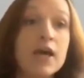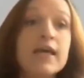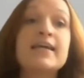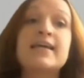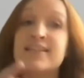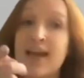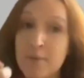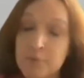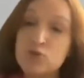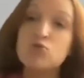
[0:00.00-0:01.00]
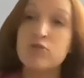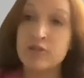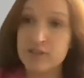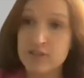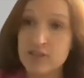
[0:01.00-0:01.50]
It can happen
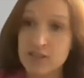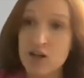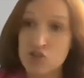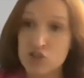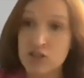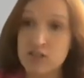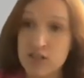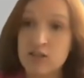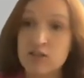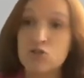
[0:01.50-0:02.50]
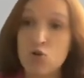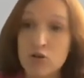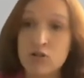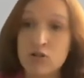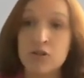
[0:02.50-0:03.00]
during the discussion, exactly, in
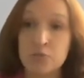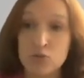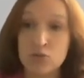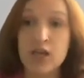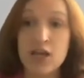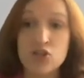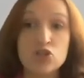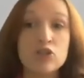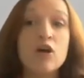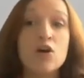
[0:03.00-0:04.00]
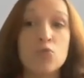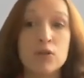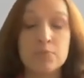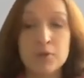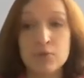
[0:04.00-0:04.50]
oral communication,
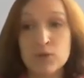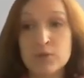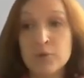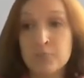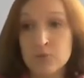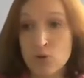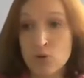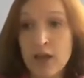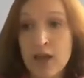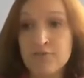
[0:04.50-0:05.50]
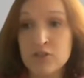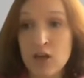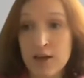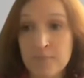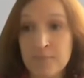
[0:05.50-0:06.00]
when people don't have time